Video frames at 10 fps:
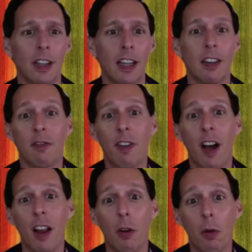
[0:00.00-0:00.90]
I can
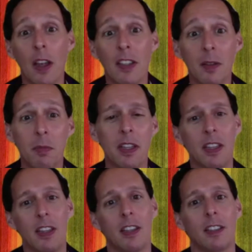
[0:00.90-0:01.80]
follow a
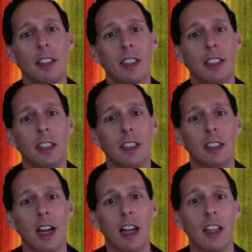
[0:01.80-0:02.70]
recipe.
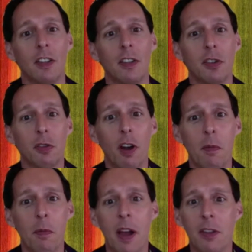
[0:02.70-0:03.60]
I can
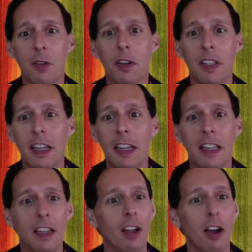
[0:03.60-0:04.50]
strum my
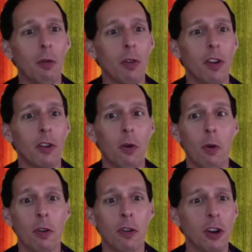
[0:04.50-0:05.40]
ukulele along with a
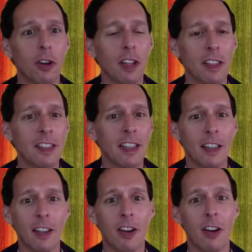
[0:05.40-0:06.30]
chord chart and sing
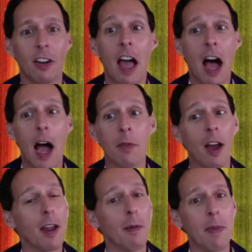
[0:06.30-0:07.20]
along. I'm
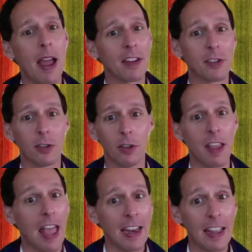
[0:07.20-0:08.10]
not a master of
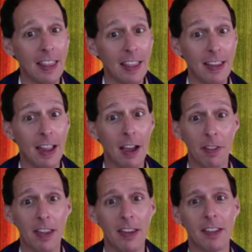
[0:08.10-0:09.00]
any of
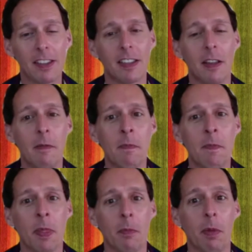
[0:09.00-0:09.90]
these,
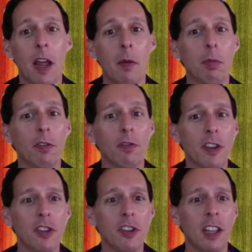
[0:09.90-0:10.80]
but I'm
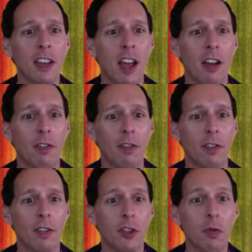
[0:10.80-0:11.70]
proficient enough
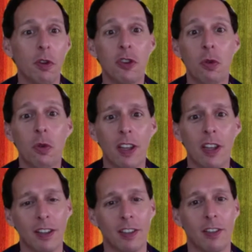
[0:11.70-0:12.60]
to enjoy it.